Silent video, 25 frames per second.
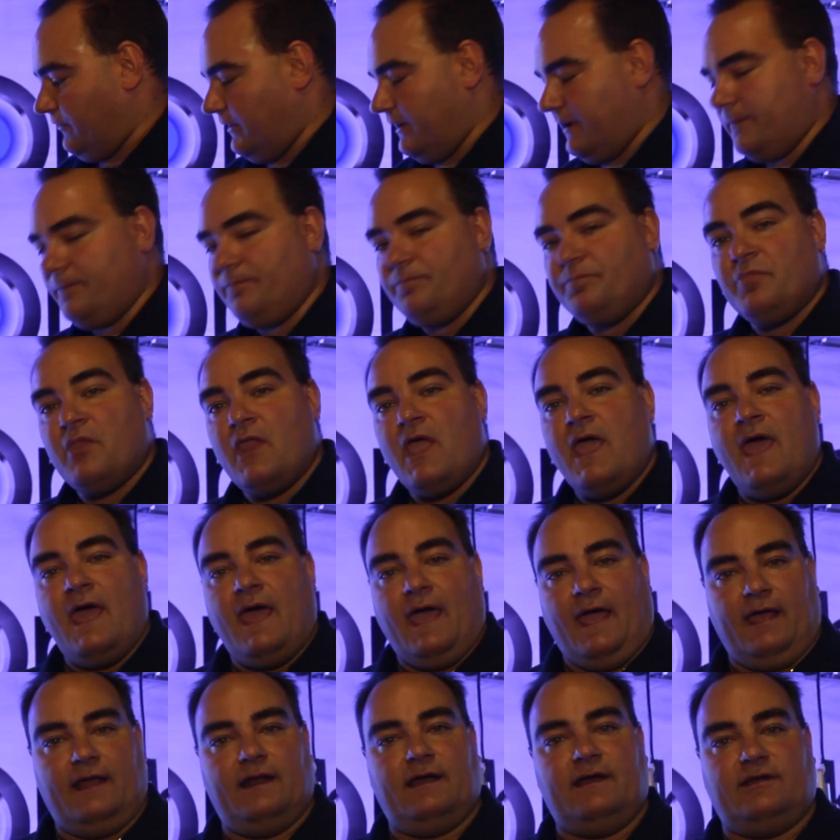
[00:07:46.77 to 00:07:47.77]
area.
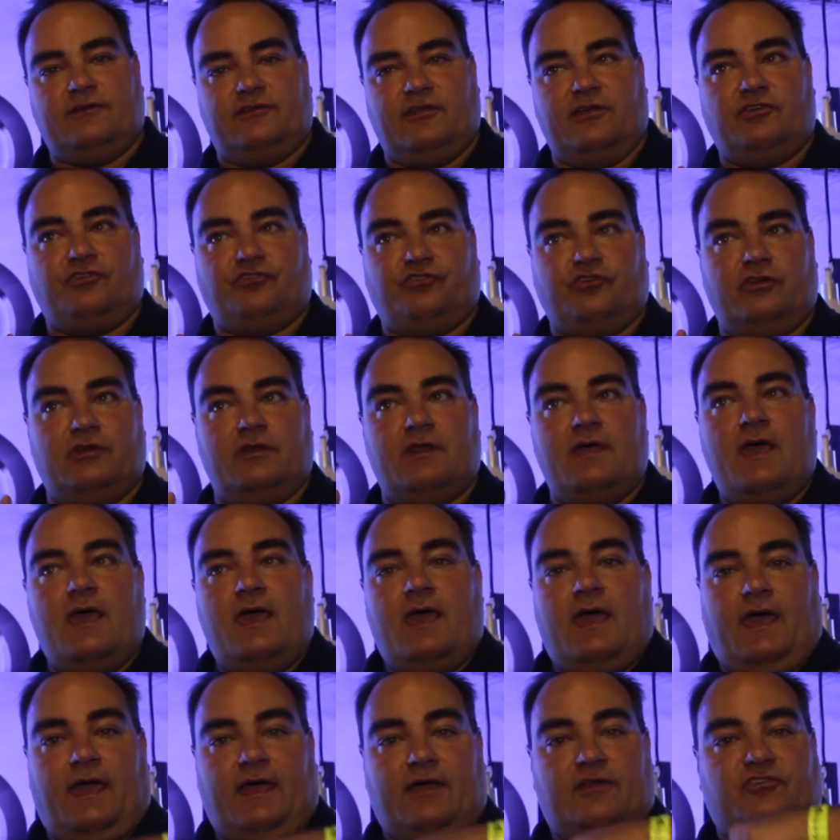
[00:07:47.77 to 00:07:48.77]
In addition,
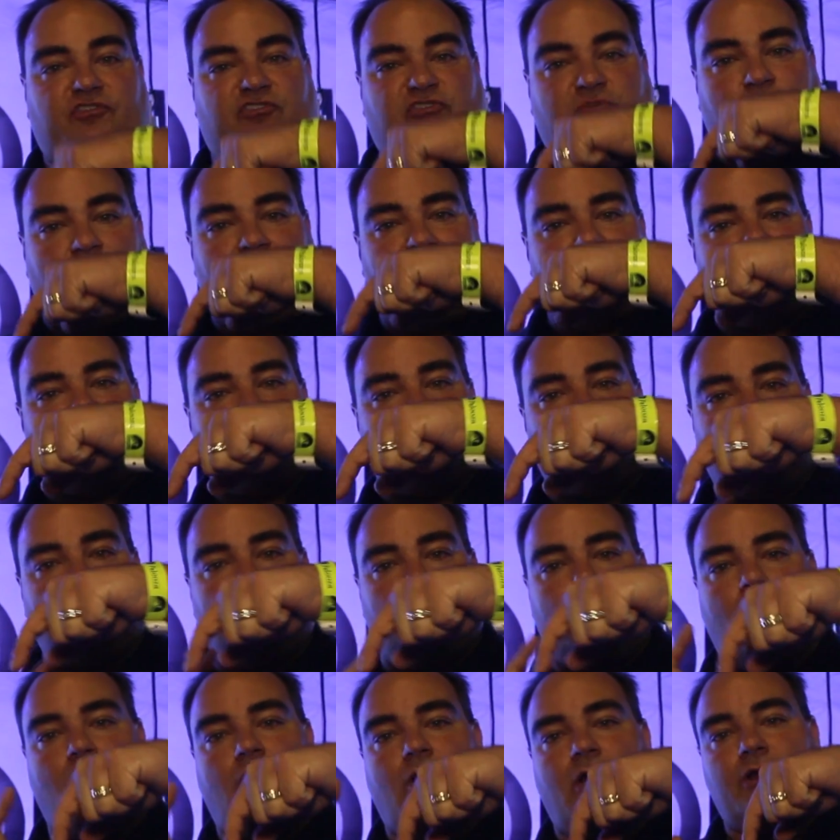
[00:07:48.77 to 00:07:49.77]
it spins the
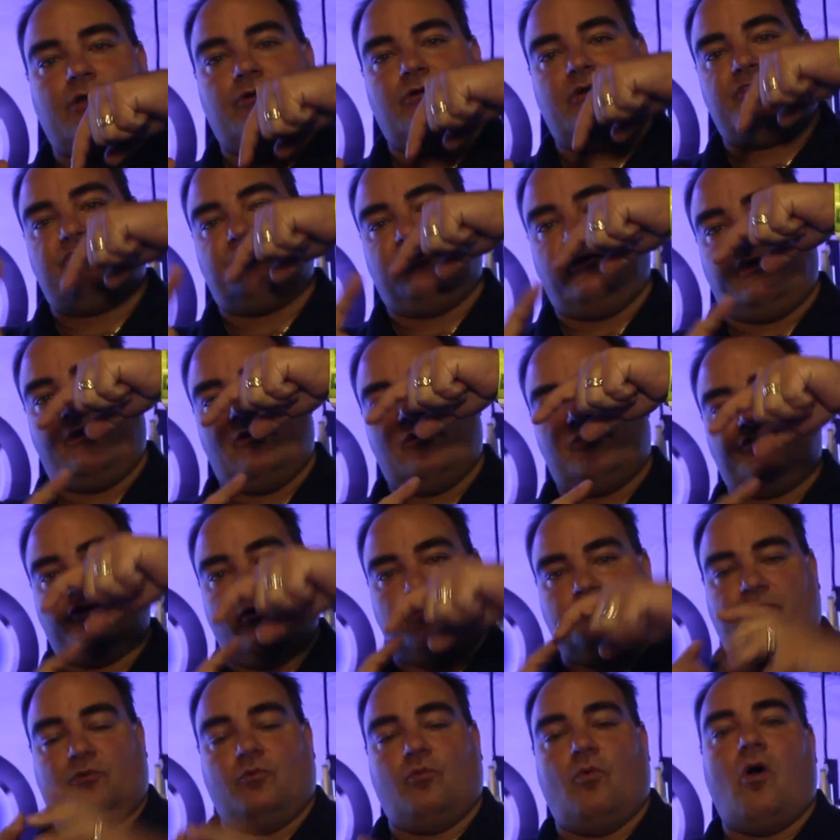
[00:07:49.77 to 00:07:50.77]
water as it goes
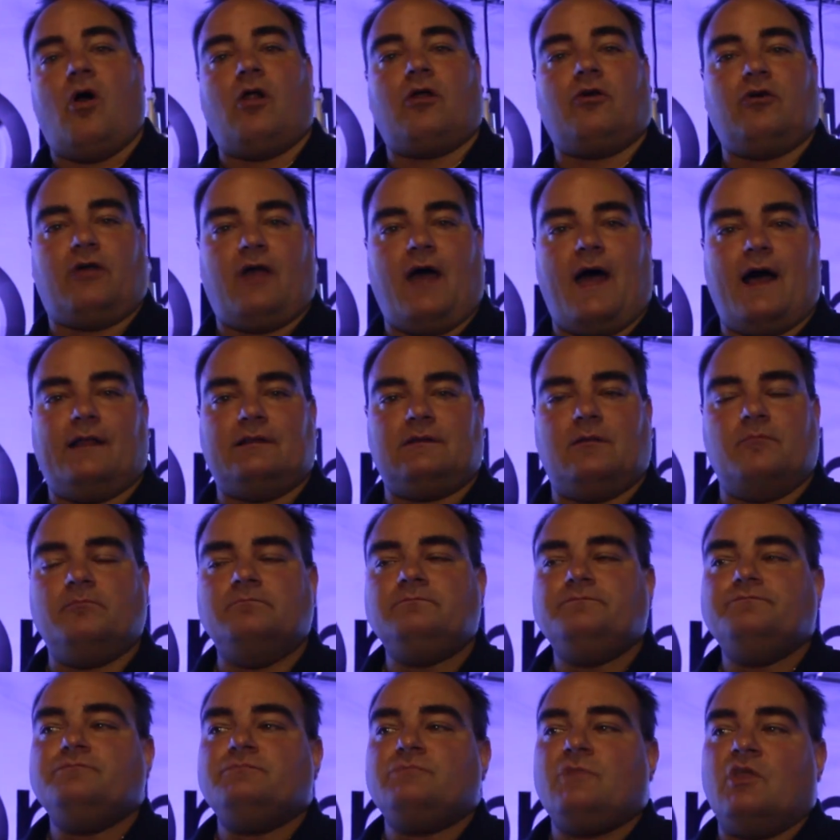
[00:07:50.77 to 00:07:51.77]
up the water column,
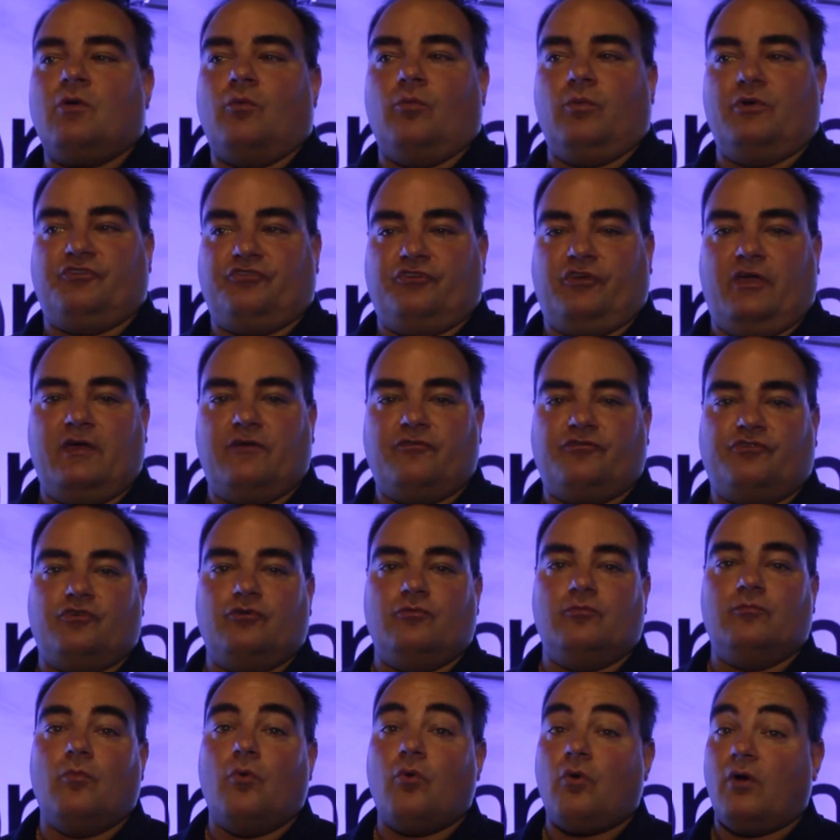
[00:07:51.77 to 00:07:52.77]
which gives
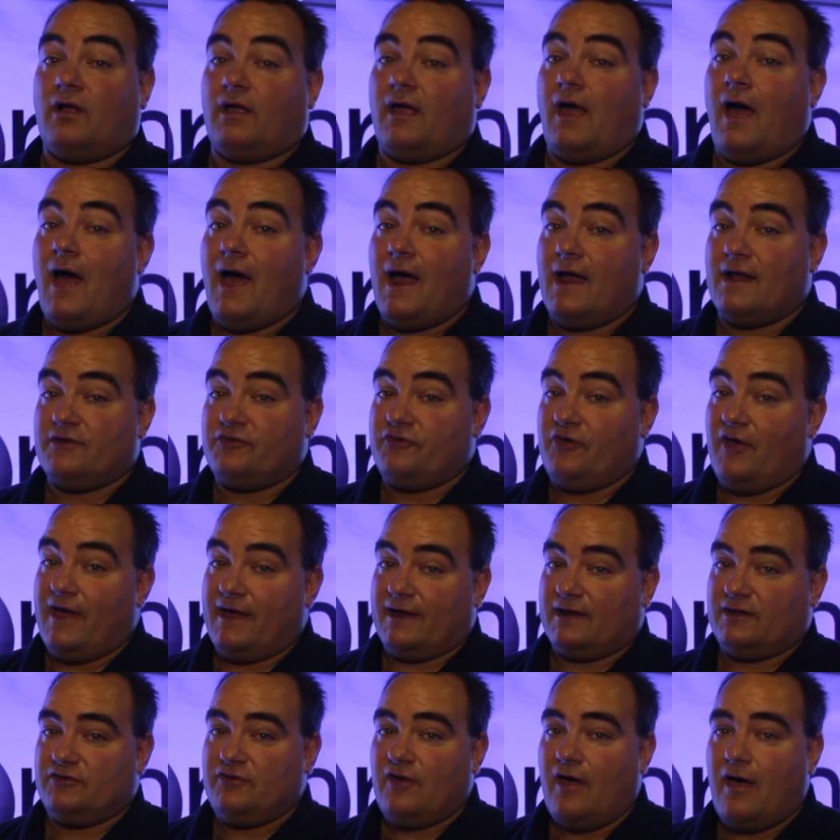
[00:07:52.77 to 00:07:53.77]
you more
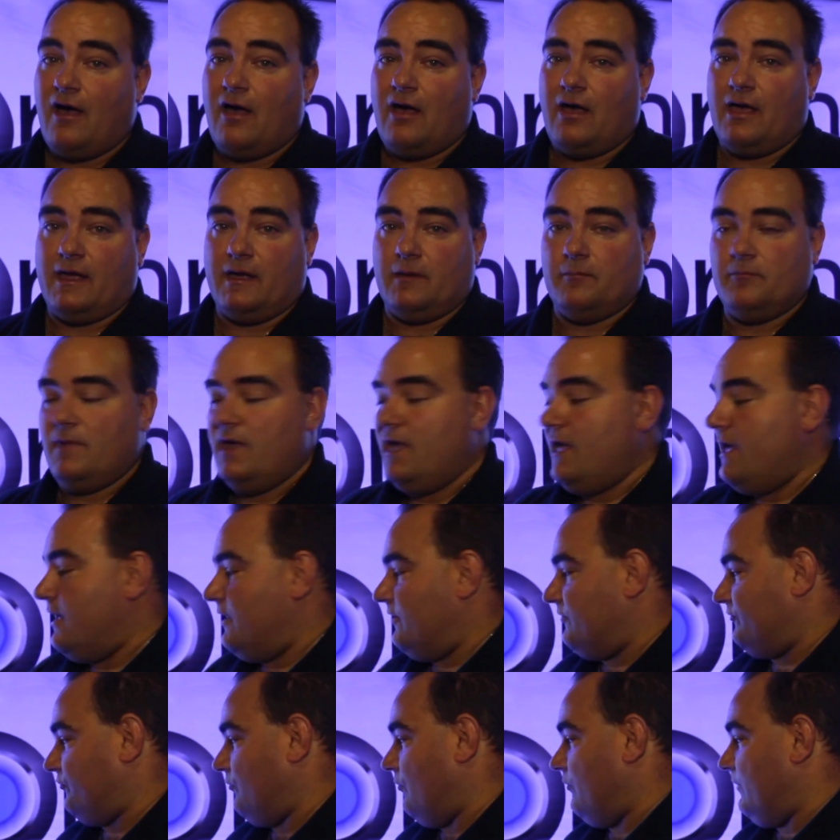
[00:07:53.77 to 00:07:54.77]
contact time.
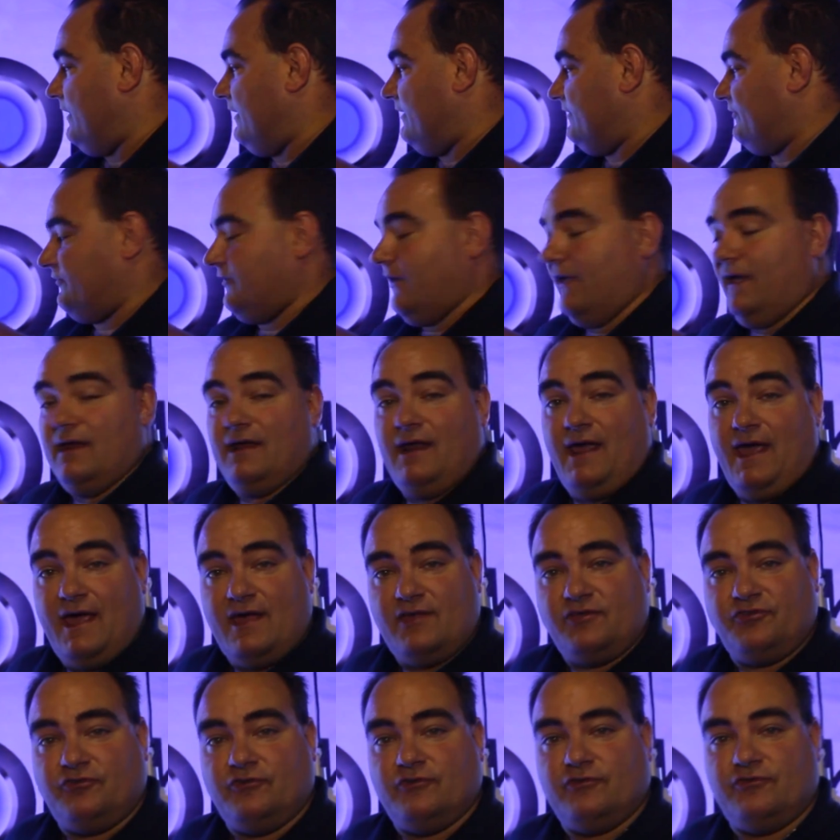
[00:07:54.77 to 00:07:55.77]
So in
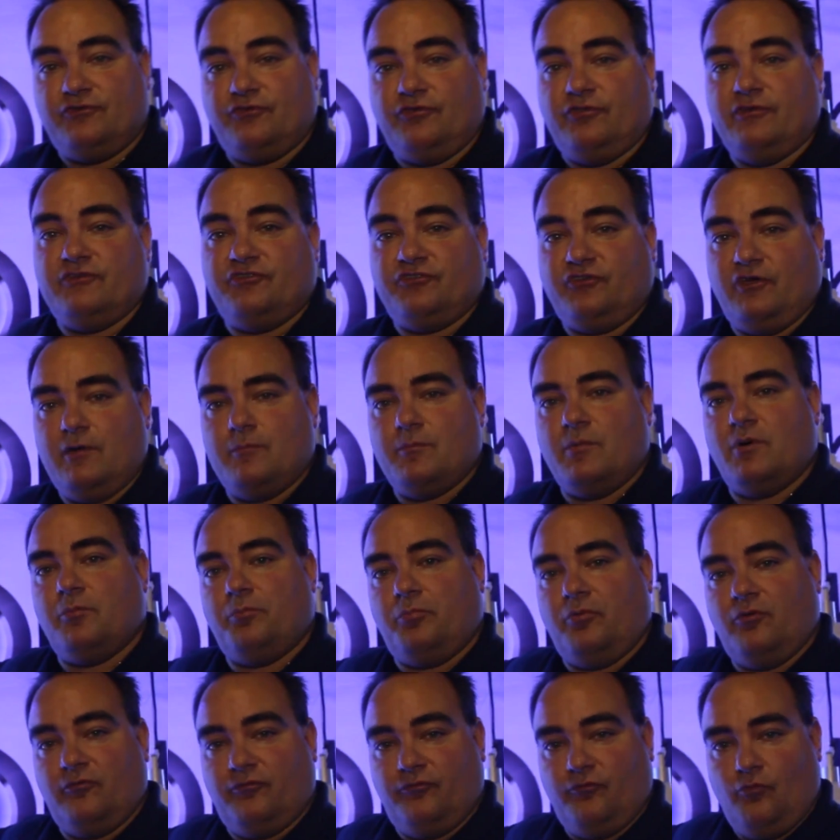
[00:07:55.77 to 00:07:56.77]
essence, the skimmer
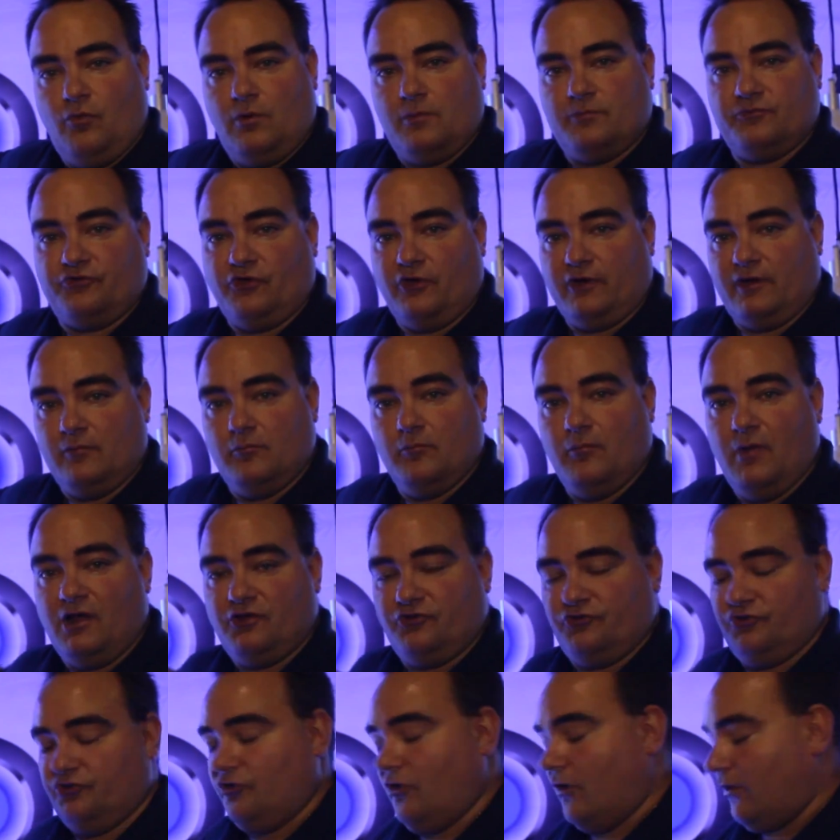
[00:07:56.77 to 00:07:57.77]
performs like a
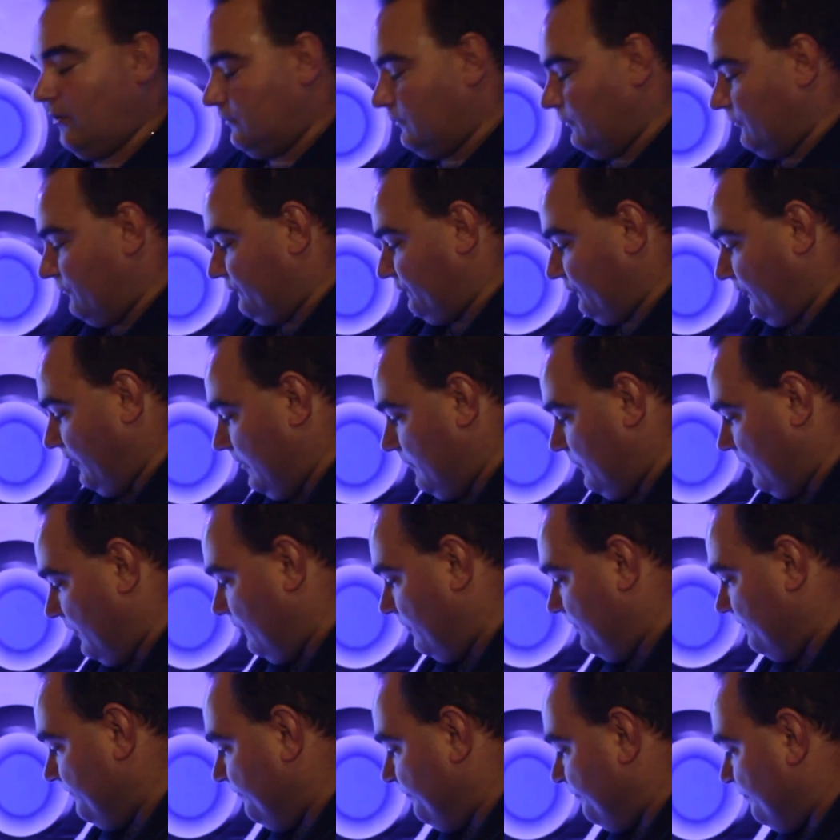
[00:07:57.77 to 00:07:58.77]
much taller
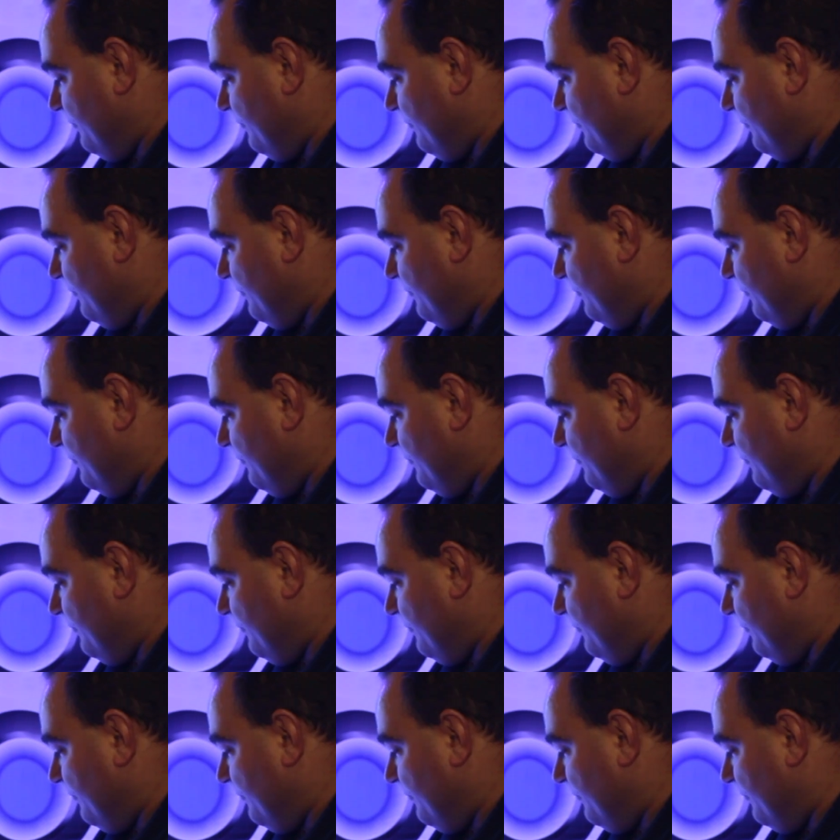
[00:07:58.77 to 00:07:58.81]
skimmer.